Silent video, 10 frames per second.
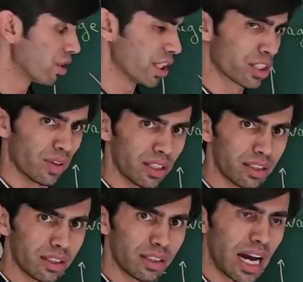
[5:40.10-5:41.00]
on this one.
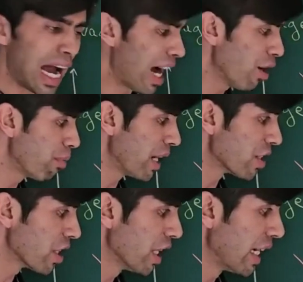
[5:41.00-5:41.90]
How
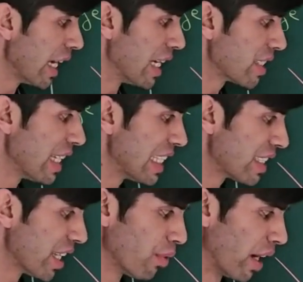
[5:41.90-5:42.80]
much? It's
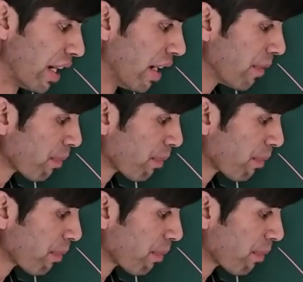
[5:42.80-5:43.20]
less than 1.